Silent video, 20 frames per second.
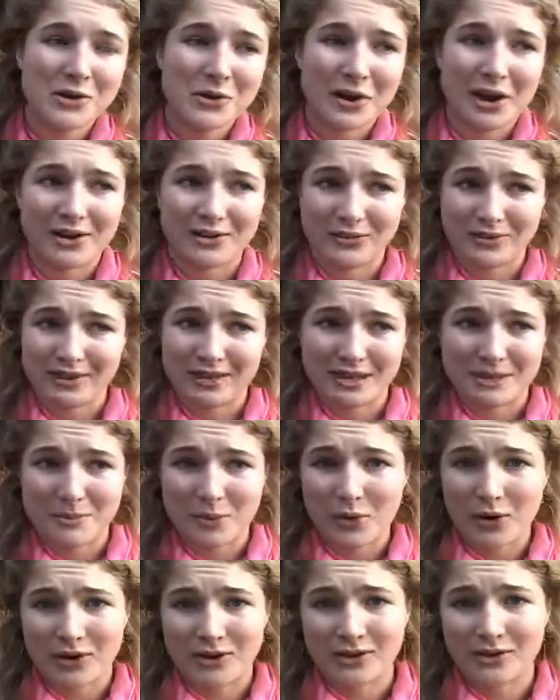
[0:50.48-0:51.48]
We're at a really
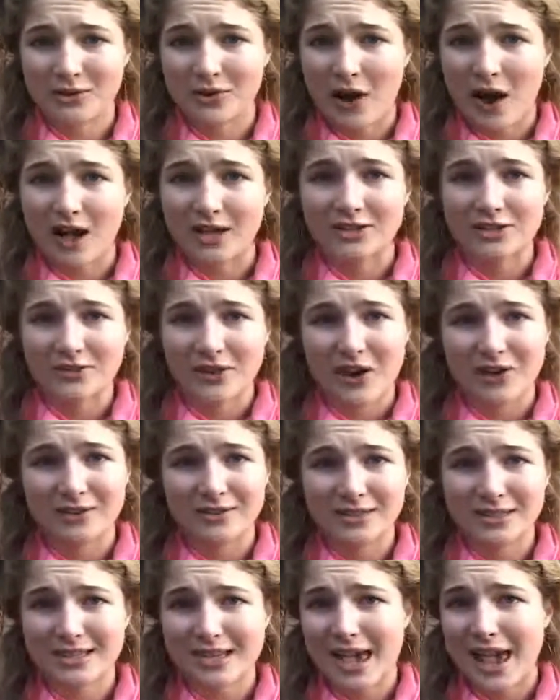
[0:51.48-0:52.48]
important
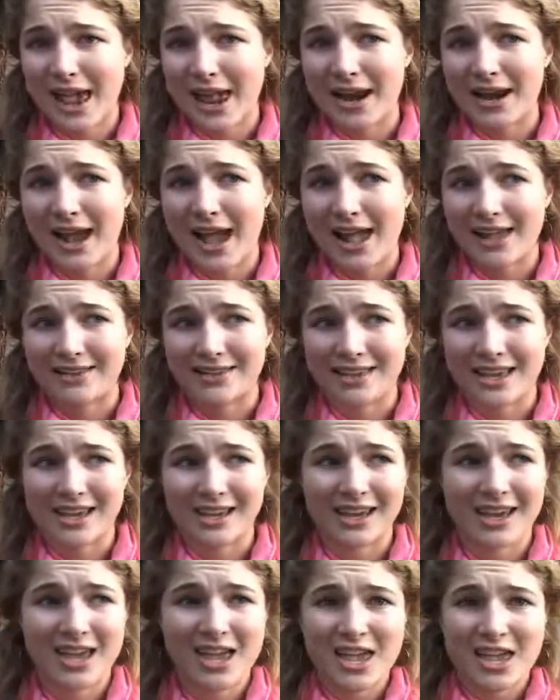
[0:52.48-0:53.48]
crossroads, and I
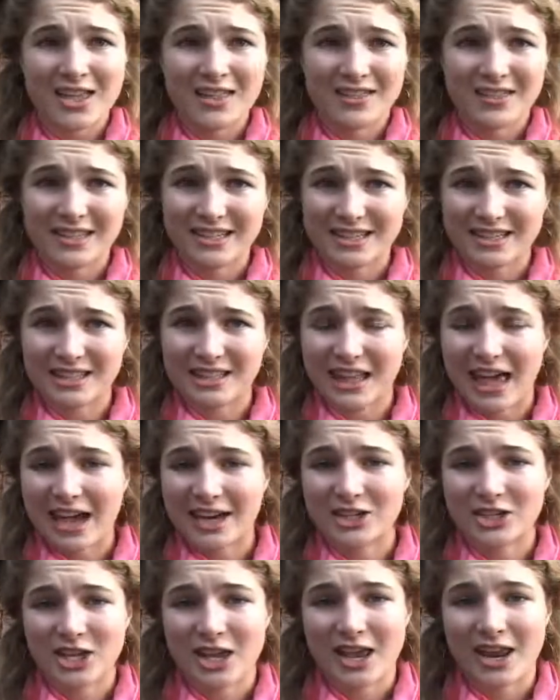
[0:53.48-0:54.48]
think this
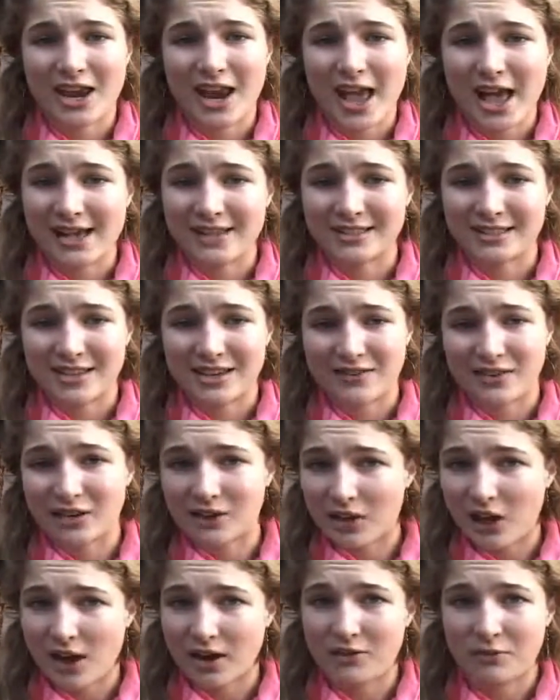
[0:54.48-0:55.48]
election has given a
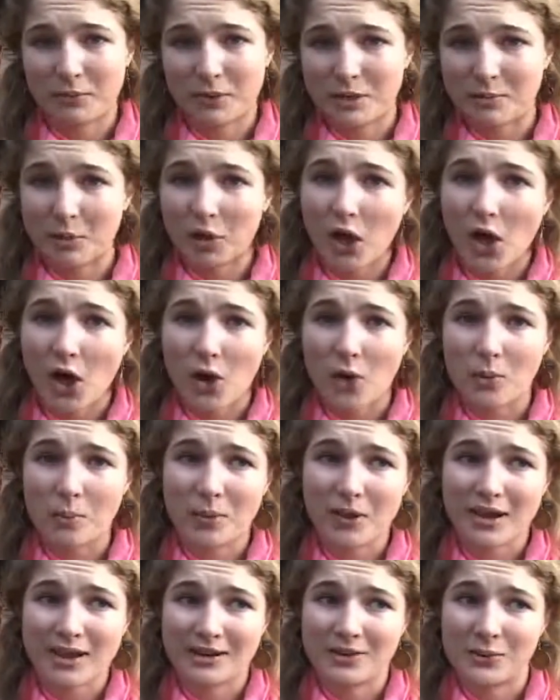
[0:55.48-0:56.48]
lot of people hope
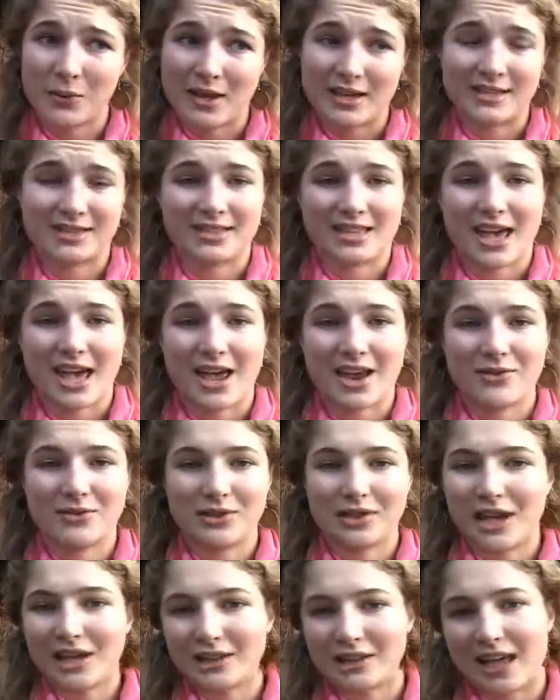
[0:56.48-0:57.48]
in ways that
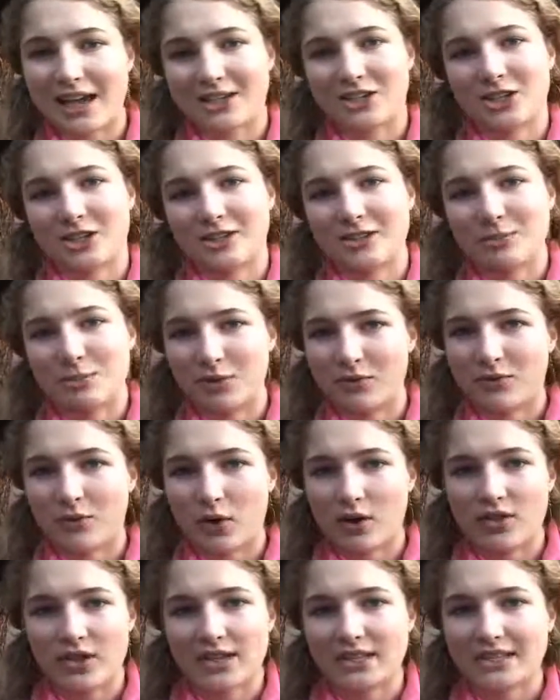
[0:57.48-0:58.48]
elections
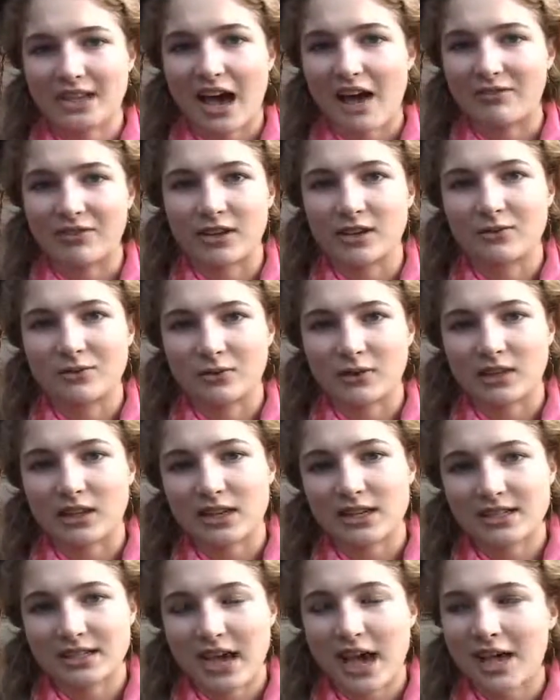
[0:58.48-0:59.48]
before this haven't
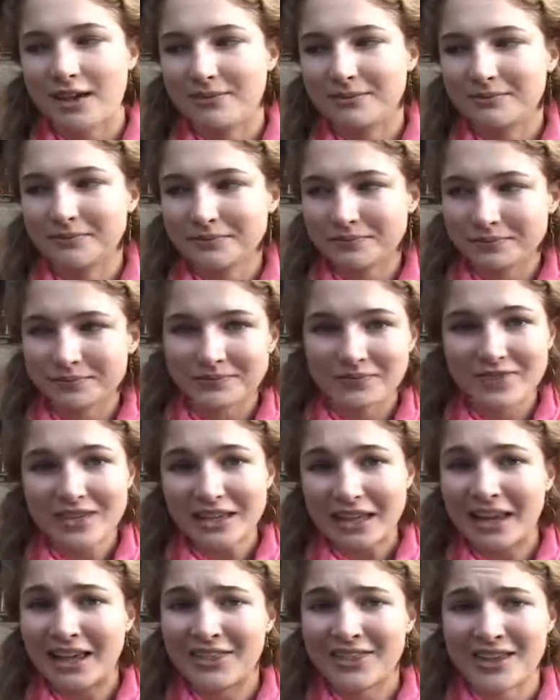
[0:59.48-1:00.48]
really done.
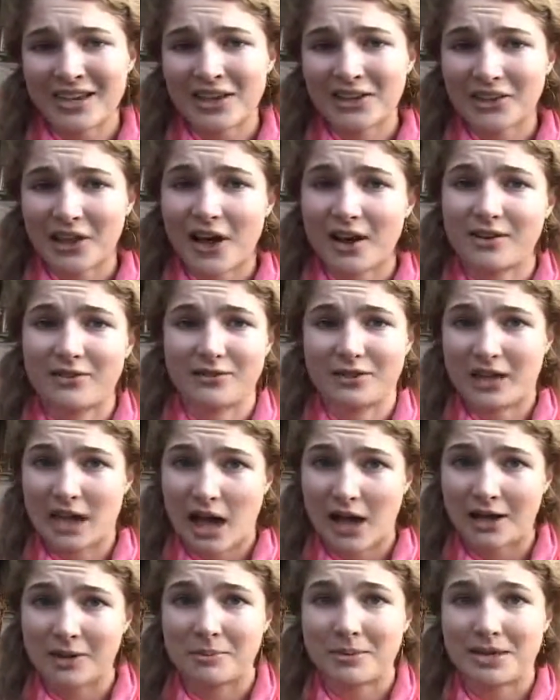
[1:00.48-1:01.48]
I think a lot of
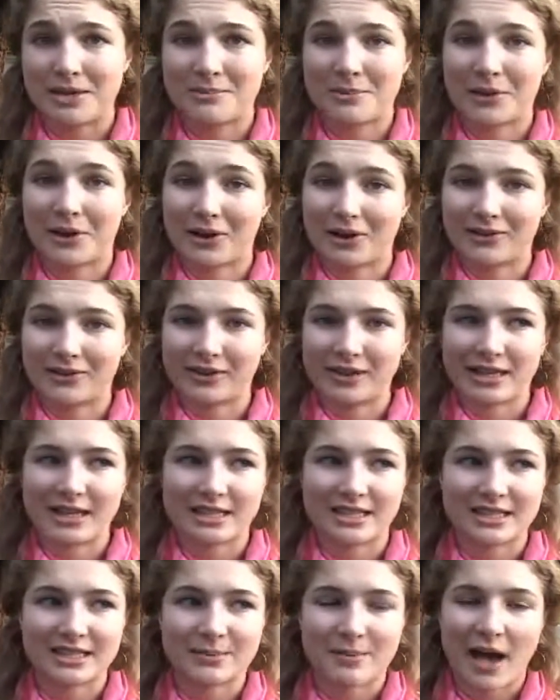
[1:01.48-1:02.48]
young people are really
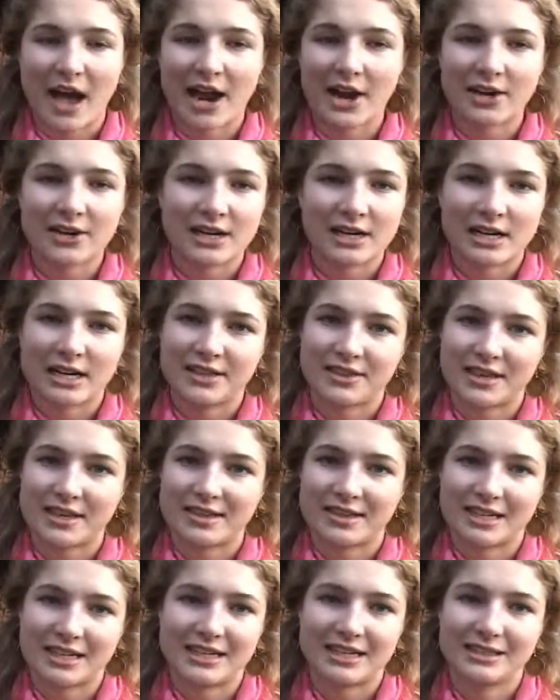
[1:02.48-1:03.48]
inspired, and I think
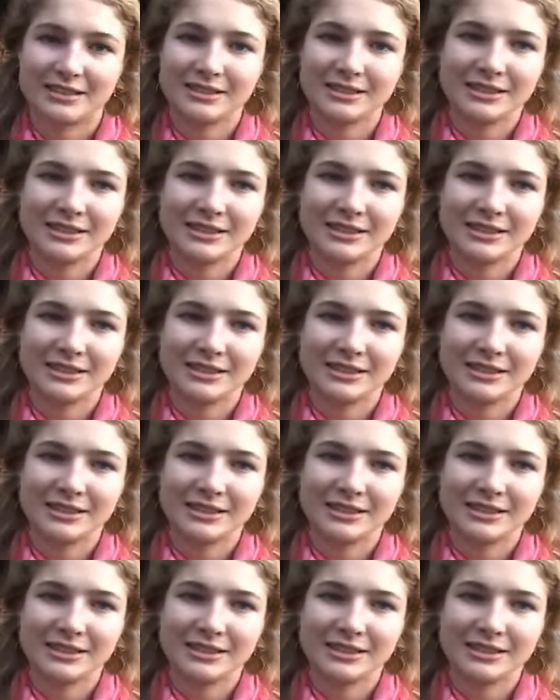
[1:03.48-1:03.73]
that